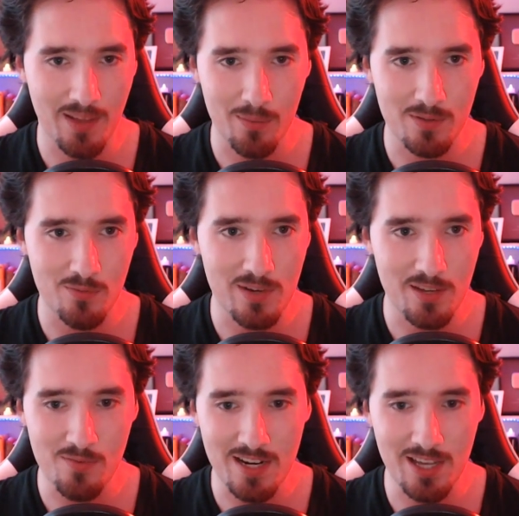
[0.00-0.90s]
really,
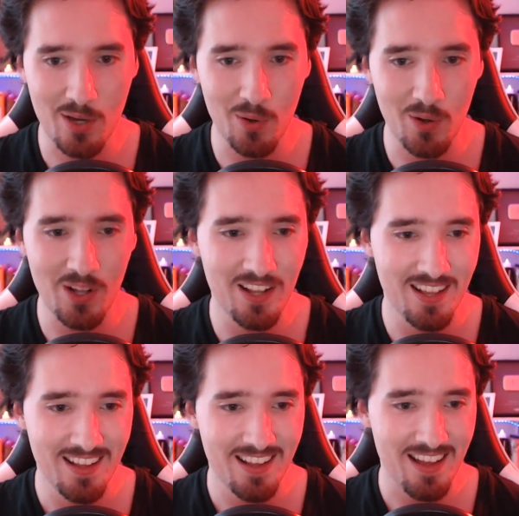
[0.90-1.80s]
really cool.
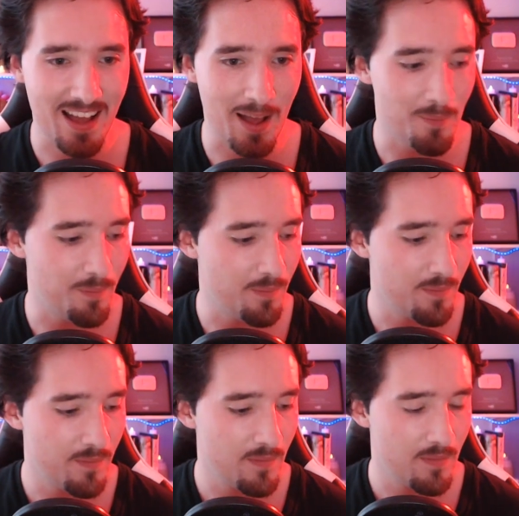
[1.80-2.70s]
I'm
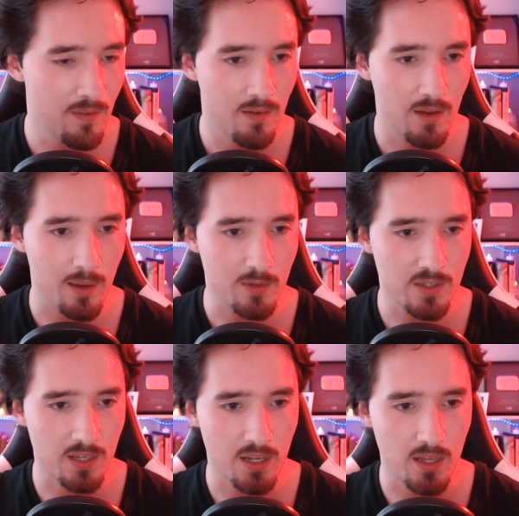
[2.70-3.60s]

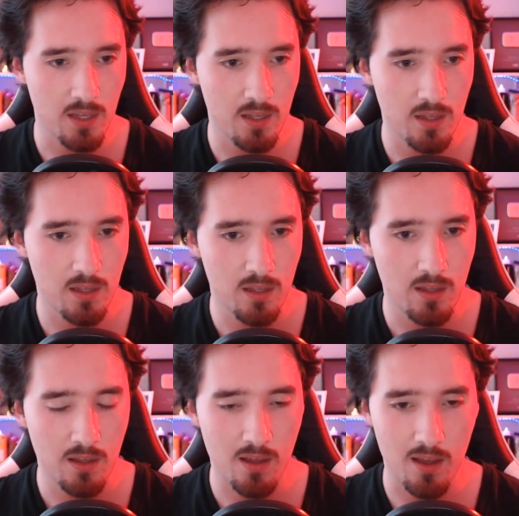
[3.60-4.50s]
just gonna
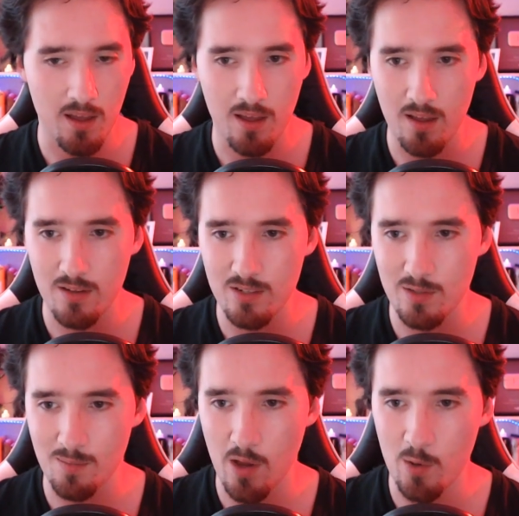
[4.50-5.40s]
do
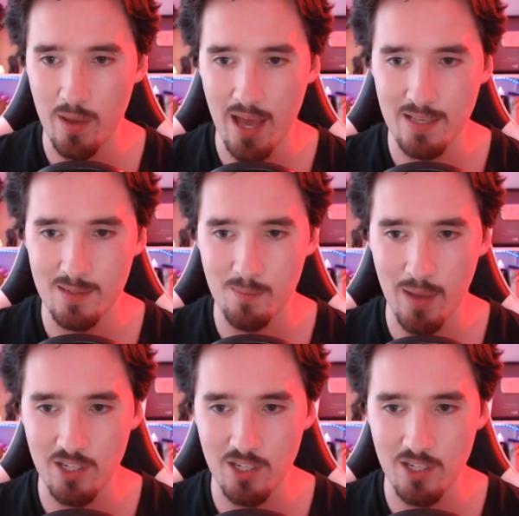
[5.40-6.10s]
some OBS magic